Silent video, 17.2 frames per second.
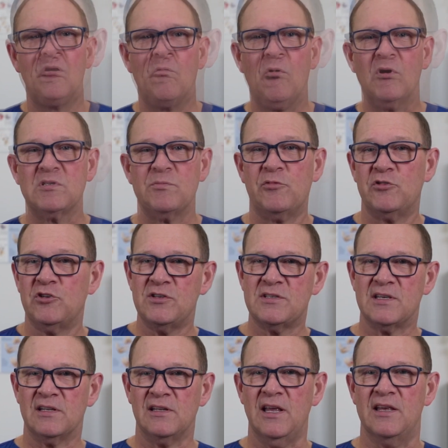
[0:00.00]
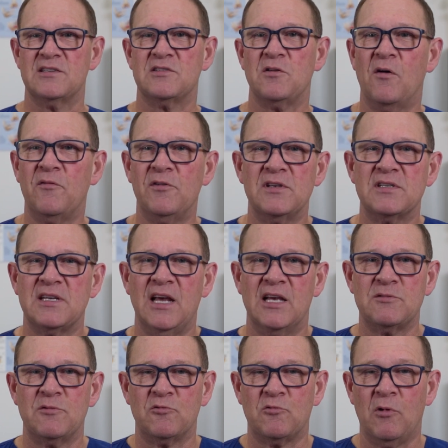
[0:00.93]
Whilst it produced a list, often it
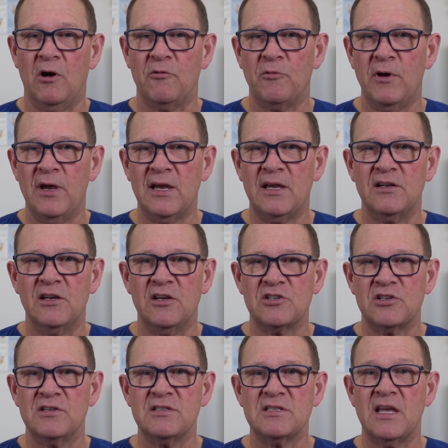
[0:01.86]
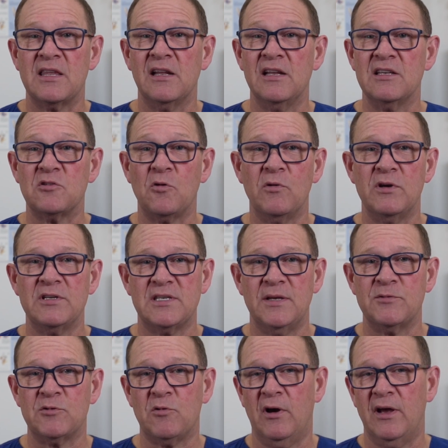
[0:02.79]
starts with quite rare conditions, and the list always
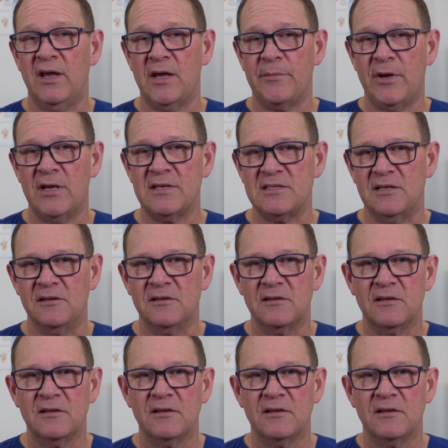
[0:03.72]
seems quite haphazard.